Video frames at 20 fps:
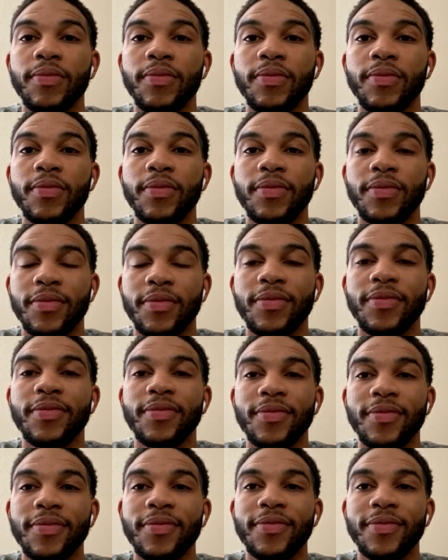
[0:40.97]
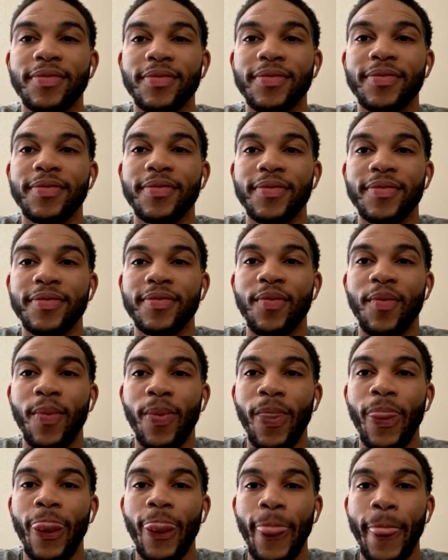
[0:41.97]

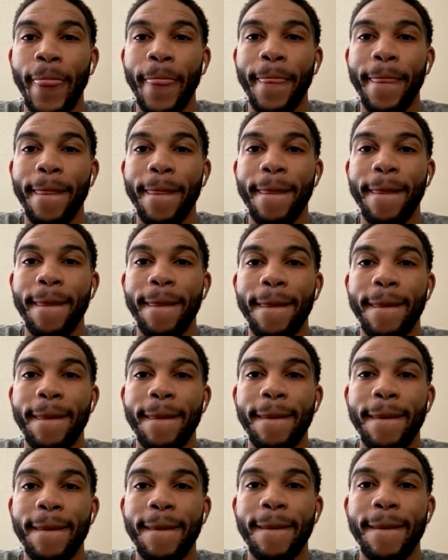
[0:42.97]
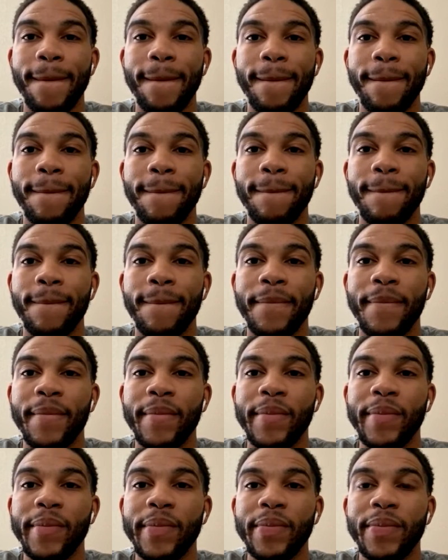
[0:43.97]

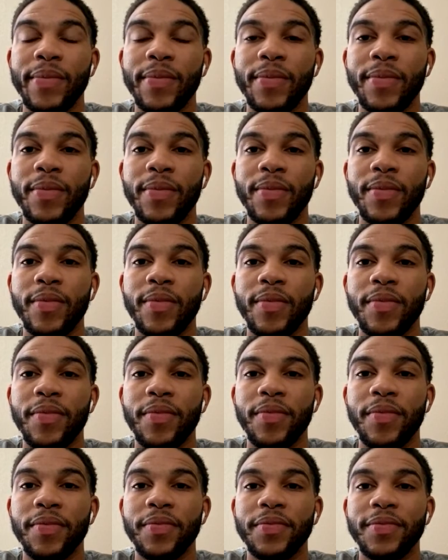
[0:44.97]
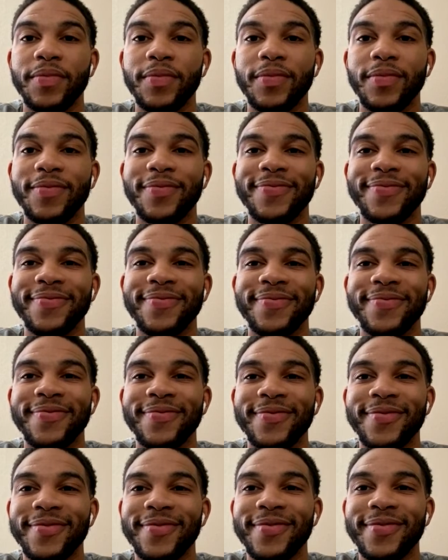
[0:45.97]

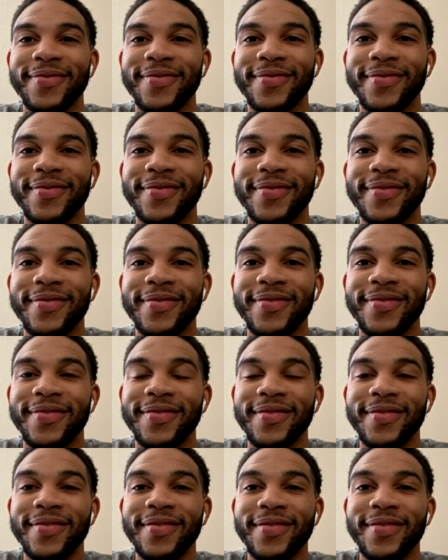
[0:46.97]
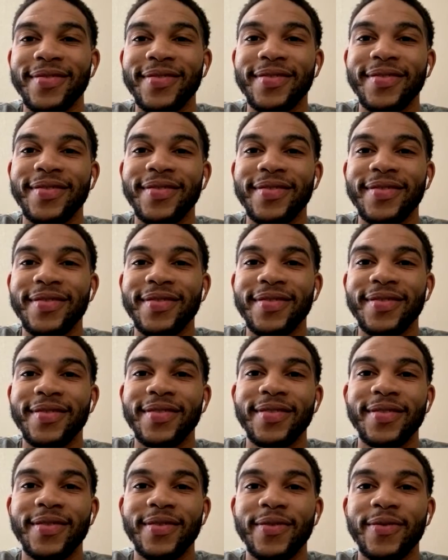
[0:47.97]
(silent)